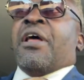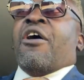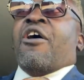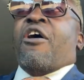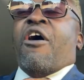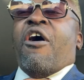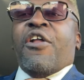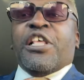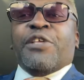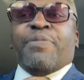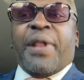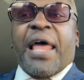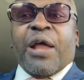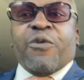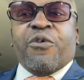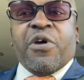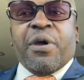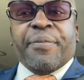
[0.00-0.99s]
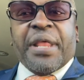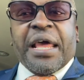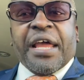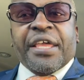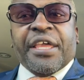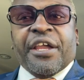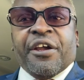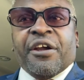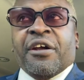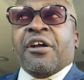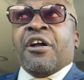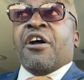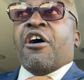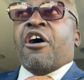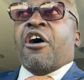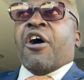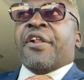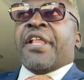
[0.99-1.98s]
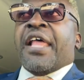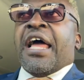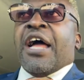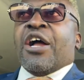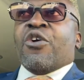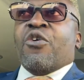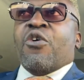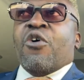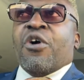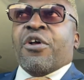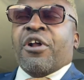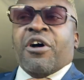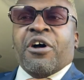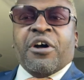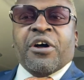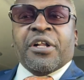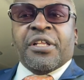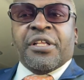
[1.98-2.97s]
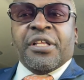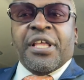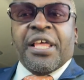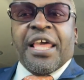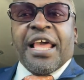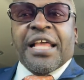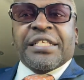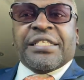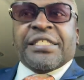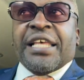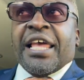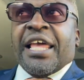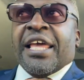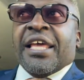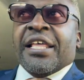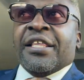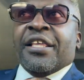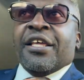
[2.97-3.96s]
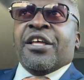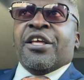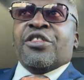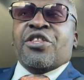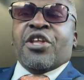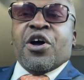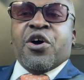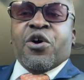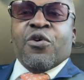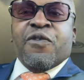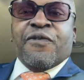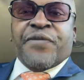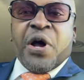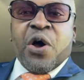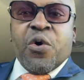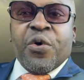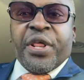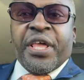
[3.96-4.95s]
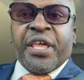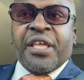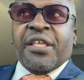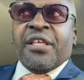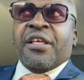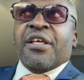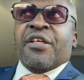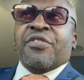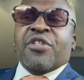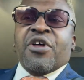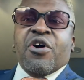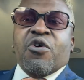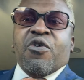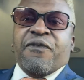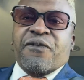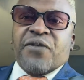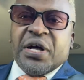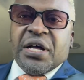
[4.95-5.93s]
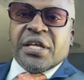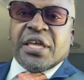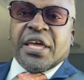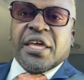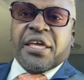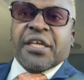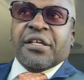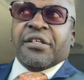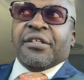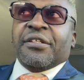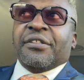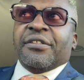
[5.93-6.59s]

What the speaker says: All these black women out here are now going on and saying, no voting, no f***ing.